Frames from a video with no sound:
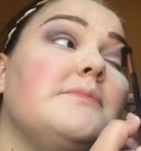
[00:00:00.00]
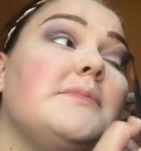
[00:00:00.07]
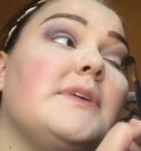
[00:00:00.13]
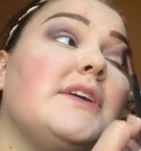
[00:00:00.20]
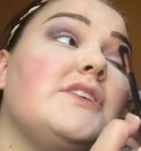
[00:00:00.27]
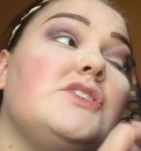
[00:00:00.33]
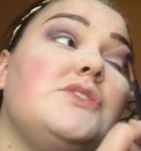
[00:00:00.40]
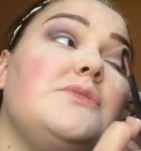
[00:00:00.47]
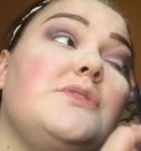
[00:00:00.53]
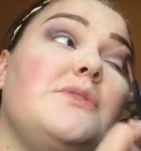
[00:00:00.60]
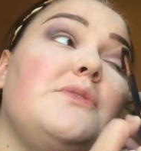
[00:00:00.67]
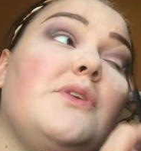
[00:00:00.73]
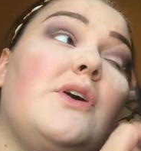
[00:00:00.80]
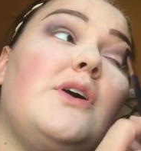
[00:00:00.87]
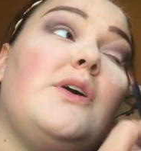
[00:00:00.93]
Because you do
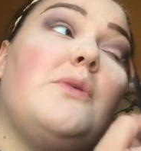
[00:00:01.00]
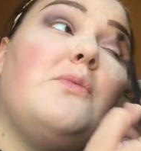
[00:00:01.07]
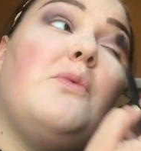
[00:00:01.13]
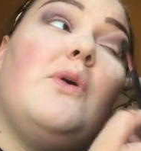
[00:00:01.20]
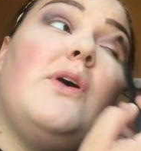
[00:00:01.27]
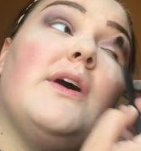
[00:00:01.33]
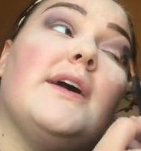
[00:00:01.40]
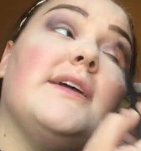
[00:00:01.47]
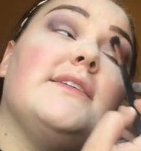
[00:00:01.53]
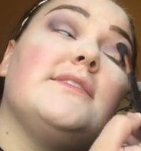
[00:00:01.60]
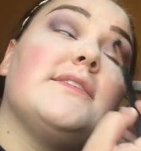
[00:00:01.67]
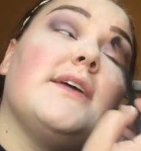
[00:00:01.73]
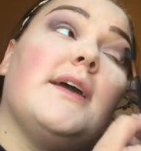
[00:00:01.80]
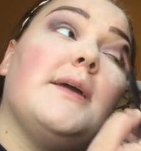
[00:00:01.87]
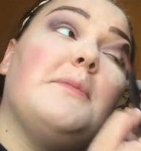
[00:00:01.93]
not
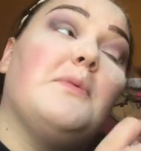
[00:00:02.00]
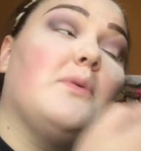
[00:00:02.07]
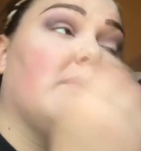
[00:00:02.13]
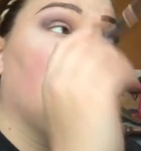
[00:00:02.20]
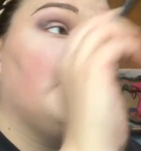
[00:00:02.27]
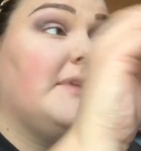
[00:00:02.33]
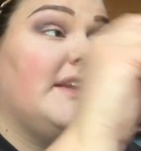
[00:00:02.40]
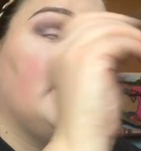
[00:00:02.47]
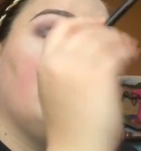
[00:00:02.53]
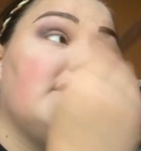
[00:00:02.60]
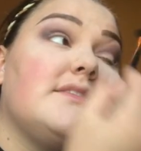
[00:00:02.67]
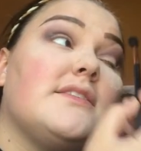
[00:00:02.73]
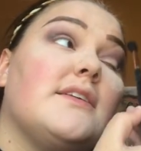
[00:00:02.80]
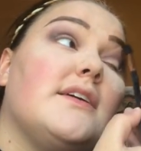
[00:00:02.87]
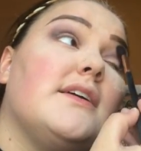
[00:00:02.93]
want a
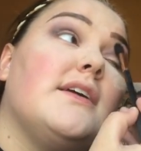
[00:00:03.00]
prominent